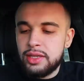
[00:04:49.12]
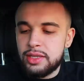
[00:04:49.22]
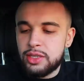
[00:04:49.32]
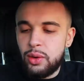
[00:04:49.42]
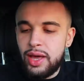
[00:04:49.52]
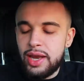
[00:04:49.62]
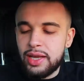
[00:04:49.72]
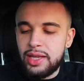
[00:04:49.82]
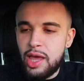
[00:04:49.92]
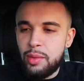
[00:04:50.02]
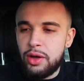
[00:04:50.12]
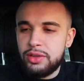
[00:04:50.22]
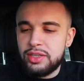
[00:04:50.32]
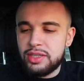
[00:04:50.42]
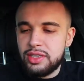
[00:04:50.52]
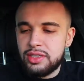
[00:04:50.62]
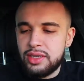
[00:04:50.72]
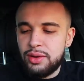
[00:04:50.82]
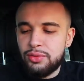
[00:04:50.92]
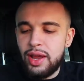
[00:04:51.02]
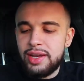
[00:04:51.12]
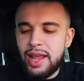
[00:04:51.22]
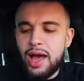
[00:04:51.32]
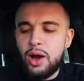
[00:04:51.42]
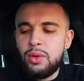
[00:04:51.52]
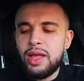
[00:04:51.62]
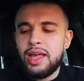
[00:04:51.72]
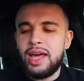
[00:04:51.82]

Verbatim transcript: Let's go ahead and claim all this good stuff right now.